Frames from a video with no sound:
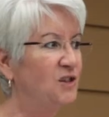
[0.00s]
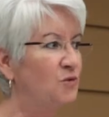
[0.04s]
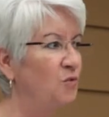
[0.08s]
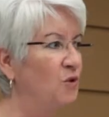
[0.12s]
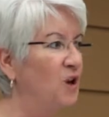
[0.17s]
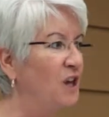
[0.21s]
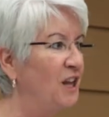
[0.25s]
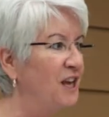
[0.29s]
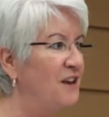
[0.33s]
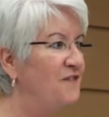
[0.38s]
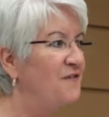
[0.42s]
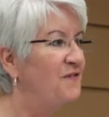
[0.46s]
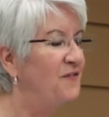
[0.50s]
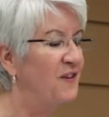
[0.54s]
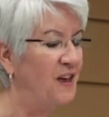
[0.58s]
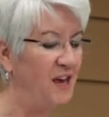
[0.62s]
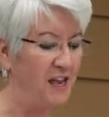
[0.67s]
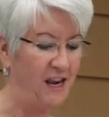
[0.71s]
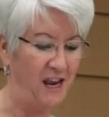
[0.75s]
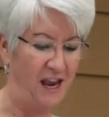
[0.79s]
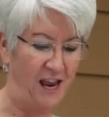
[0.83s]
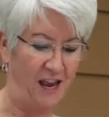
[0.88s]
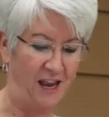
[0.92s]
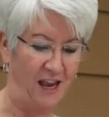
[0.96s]
It's really
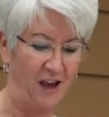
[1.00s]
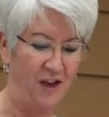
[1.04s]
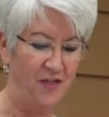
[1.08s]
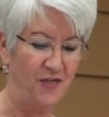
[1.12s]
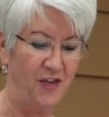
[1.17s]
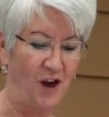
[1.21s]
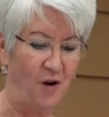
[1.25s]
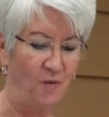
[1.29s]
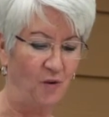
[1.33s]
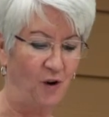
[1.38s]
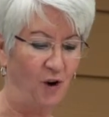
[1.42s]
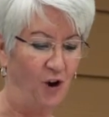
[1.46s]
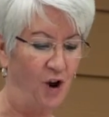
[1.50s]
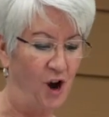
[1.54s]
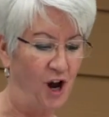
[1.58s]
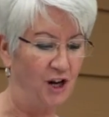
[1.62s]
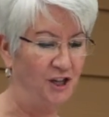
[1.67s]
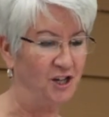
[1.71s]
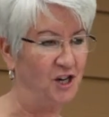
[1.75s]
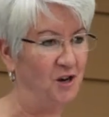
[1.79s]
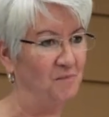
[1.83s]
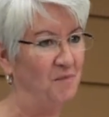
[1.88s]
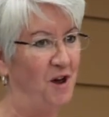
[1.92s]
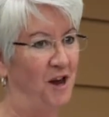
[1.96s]
fitting that we're
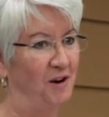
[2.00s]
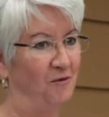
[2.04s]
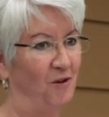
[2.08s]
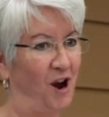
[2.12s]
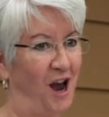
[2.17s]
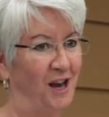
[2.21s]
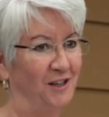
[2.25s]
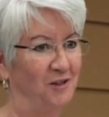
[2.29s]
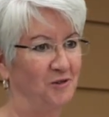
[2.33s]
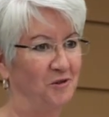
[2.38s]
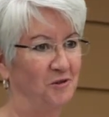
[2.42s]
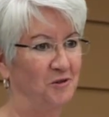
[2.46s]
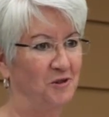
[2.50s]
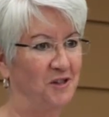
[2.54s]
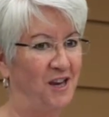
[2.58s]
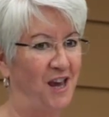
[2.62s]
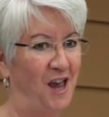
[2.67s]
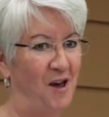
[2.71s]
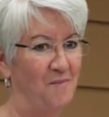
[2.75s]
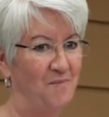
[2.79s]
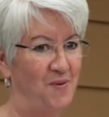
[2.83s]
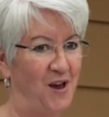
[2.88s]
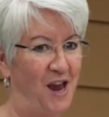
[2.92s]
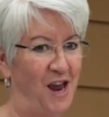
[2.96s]
launching my grassroots
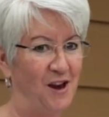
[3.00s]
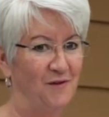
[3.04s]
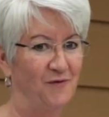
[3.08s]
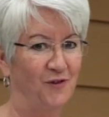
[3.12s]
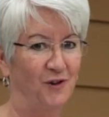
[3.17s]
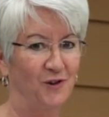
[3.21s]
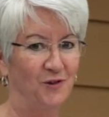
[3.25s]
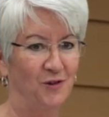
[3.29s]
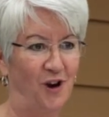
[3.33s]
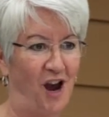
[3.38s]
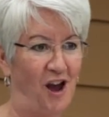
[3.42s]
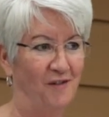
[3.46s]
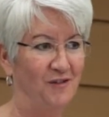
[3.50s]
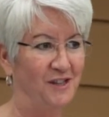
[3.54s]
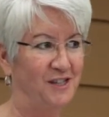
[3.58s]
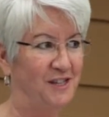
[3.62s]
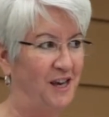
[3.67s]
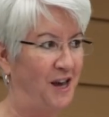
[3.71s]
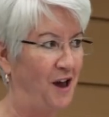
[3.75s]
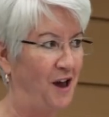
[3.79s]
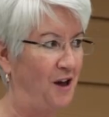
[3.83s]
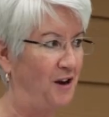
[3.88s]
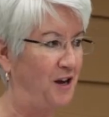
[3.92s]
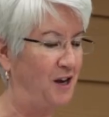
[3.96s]
campaign for
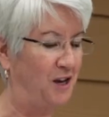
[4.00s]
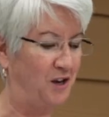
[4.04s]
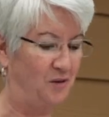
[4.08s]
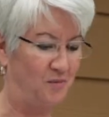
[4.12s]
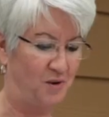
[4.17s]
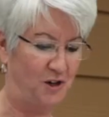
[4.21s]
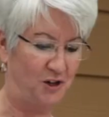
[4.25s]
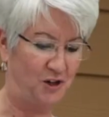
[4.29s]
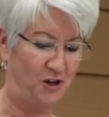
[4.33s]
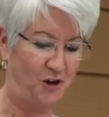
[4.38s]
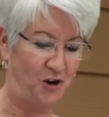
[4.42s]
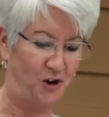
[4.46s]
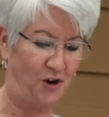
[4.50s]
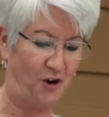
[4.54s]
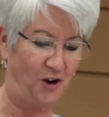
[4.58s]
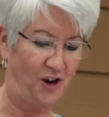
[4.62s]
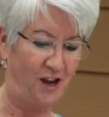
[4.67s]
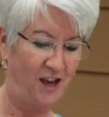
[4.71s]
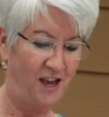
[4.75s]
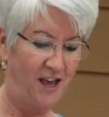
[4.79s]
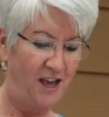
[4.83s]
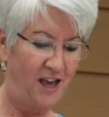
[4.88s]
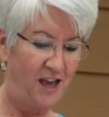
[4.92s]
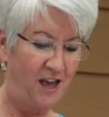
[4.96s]
Travis County Commissioner
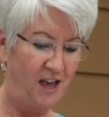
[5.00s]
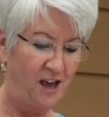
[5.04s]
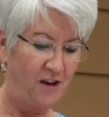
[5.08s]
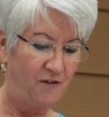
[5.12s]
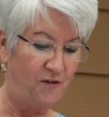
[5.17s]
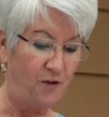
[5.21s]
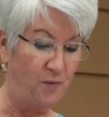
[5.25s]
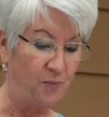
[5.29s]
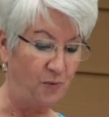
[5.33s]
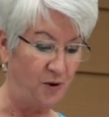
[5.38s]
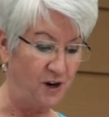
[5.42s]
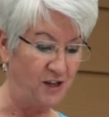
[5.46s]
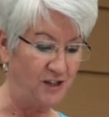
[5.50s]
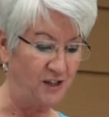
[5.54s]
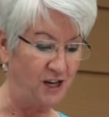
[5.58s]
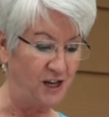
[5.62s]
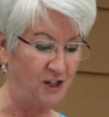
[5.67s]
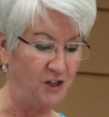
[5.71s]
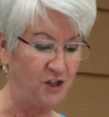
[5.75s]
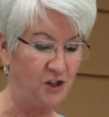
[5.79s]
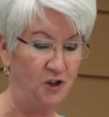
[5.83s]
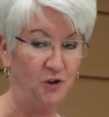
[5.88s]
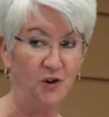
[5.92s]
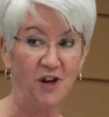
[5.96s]
for
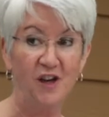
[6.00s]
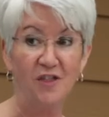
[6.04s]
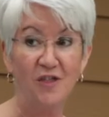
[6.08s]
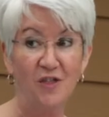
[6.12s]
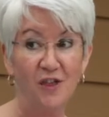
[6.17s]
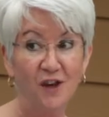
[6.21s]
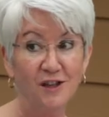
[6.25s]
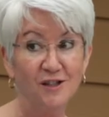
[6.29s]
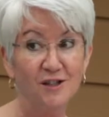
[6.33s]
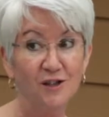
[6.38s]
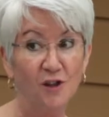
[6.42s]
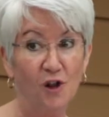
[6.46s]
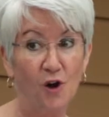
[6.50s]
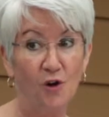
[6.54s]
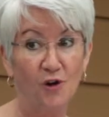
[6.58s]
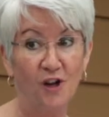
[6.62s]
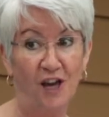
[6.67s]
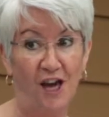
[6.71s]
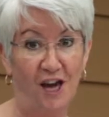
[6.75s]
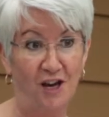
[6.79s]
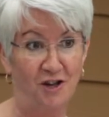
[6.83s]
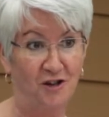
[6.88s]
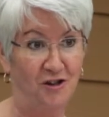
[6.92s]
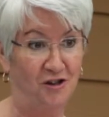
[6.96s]
Precinct 2 in this
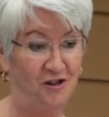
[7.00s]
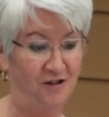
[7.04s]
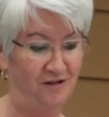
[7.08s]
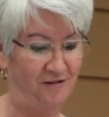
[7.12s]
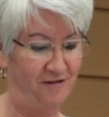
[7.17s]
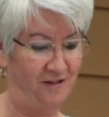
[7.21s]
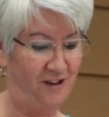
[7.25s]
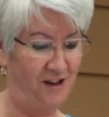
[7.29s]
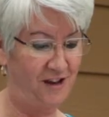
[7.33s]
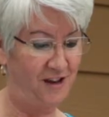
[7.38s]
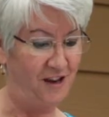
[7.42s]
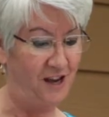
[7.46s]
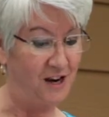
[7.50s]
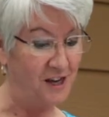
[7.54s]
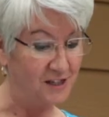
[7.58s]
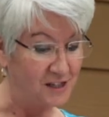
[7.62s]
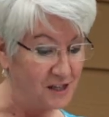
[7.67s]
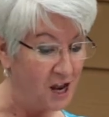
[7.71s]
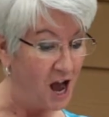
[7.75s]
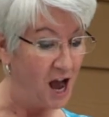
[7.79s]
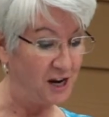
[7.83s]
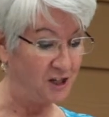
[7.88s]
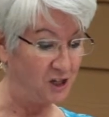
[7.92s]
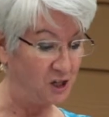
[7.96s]
location. And
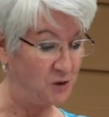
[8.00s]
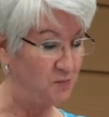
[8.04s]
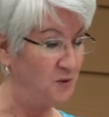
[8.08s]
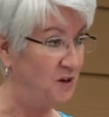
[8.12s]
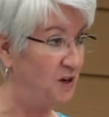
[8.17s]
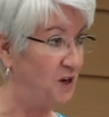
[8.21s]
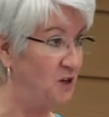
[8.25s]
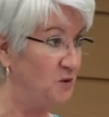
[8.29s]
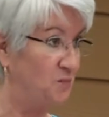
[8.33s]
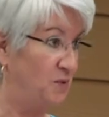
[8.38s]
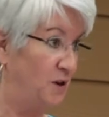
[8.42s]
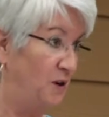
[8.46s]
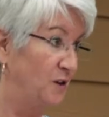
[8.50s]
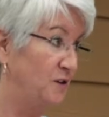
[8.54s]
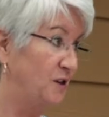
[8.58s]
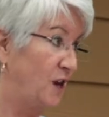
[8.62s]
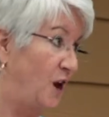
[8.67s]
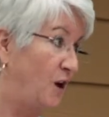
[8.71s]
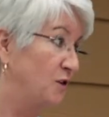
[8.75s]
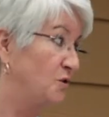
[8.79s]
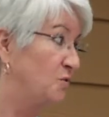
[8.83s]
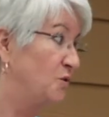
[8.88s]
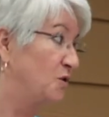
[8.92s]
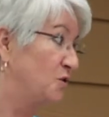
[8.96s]
it's not just because Bill's
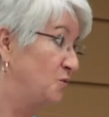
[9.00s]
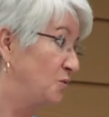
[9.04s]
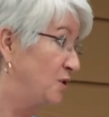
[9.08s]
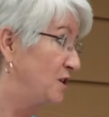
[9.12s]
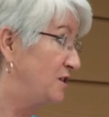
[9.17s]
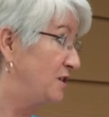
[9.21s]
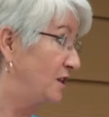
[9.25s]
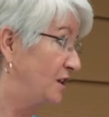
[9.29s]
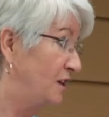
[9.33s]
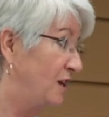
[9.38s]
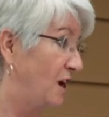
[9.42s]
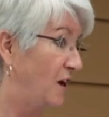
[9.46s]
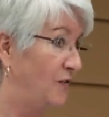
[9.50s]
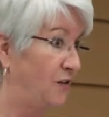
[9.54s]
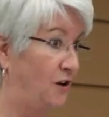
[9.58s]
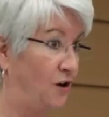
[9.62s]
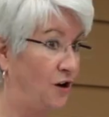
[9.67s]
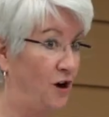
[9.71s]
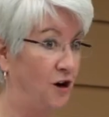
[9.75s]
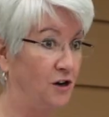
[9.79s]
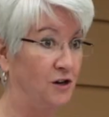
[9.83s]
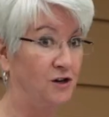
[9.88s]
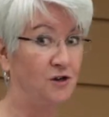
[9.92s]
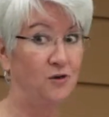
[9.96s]
house was recently on the
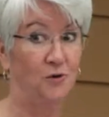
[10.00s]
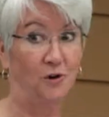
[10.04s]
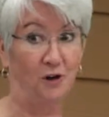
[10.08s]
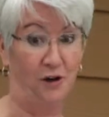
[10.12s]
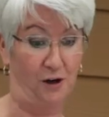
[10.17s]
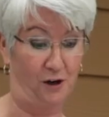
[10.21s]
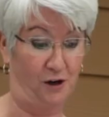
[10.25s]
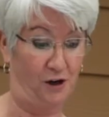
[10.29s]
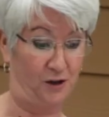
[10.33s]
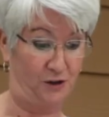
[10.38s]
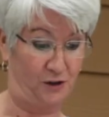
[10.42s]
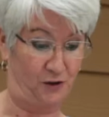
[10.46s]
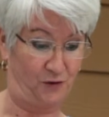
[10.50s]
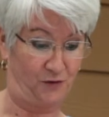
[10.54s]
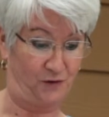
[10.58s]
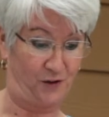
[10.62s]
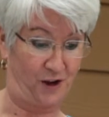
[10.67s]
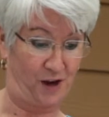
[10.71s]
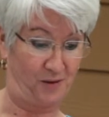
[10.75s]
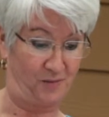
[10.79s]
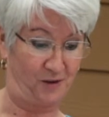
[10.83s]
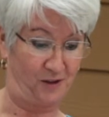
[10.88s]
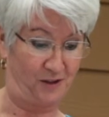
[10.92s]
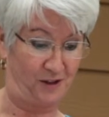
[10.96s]
garden tour and looks so
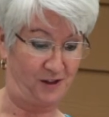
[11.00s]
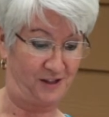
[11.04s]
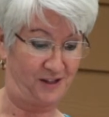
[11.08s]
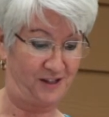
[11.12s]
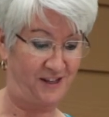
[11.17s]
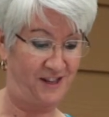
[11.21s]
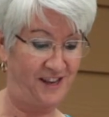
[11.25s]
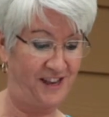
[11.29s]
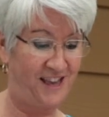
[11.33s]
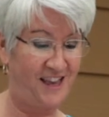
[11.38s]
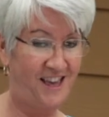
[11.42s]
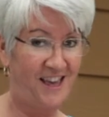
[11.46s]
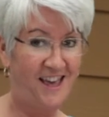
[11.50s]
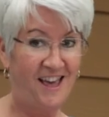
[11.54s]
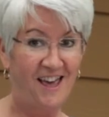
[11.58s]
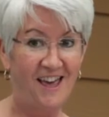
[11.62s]
fabulous.